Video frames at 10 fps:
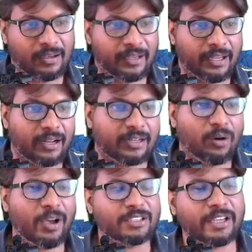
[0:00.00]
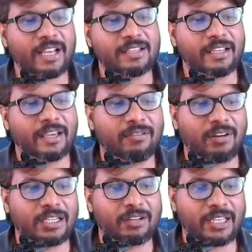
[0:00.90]
Yeah. Now as you can see here,
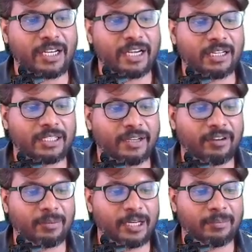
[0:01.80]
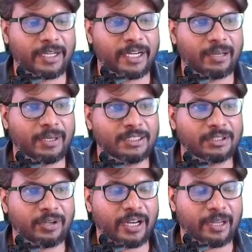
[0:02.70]
whatever the data that available in my
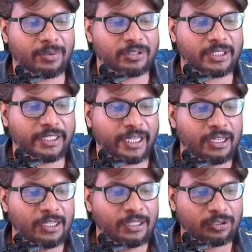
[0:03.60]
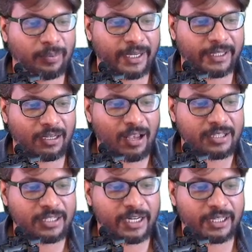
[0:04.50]
database, you can able to see it. So the
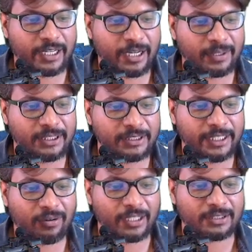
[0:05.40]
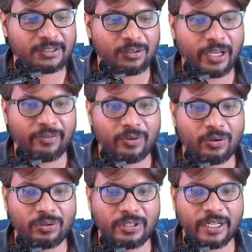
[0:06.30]
last data in the database is SQLize. Okay. If you
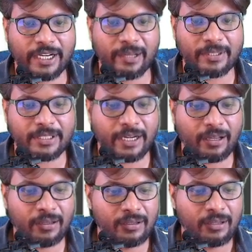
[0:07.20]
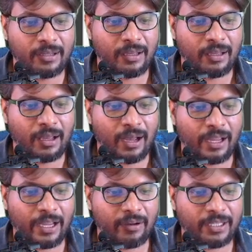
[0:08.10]
go to the database data,
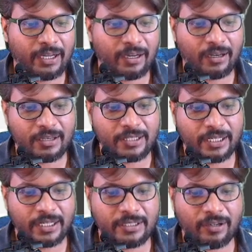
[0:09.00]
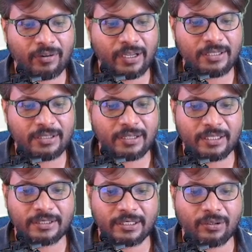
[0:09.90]
I have the last data is SQLize
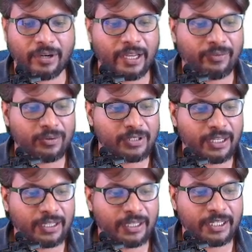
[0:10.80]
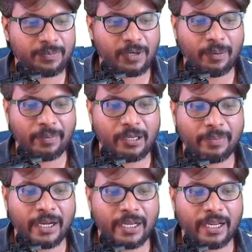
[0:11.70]
and this thing. Okay. If you see, it is properly
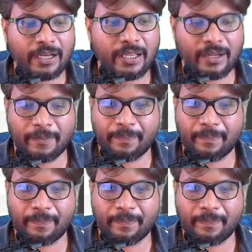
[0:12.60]
printing in here.